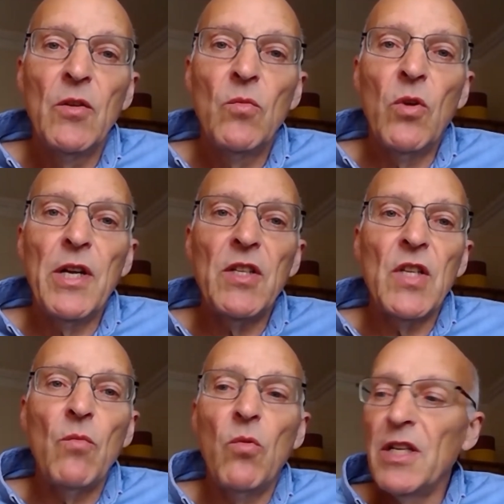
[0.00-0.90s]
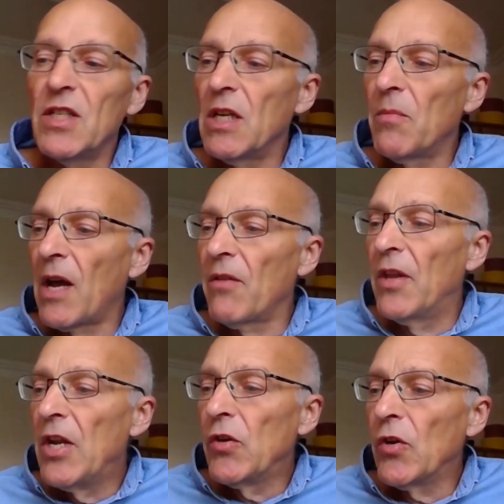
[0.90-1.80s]
What is it about,
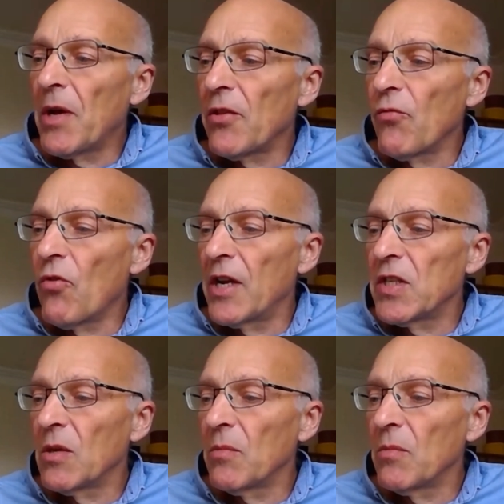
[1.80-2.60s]
not about the writing,